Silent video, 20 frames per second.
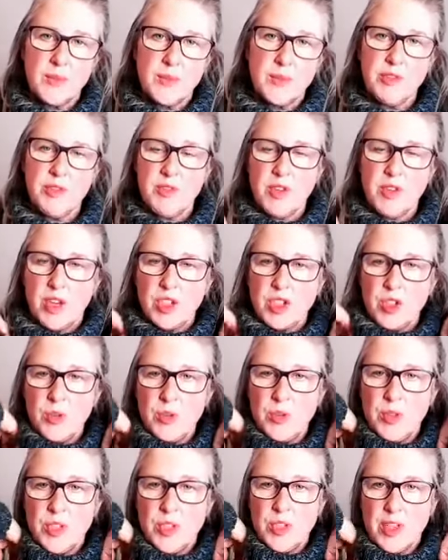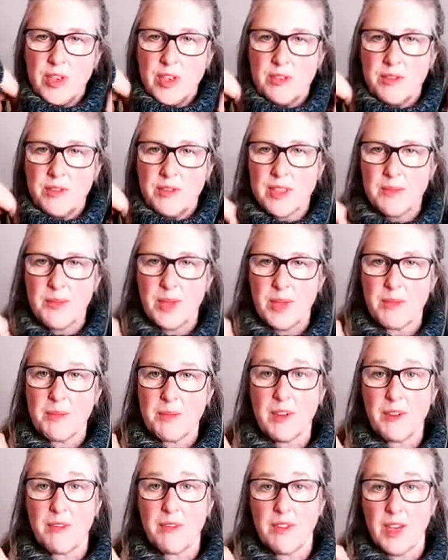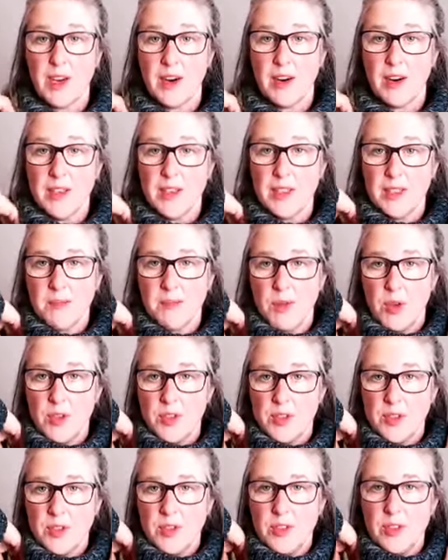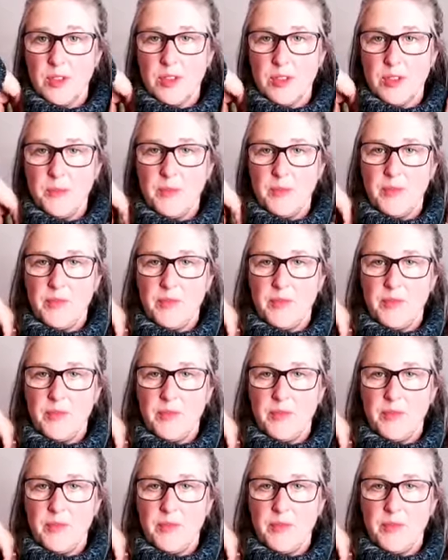If you've got shoulder stuff, this might be a very small circle.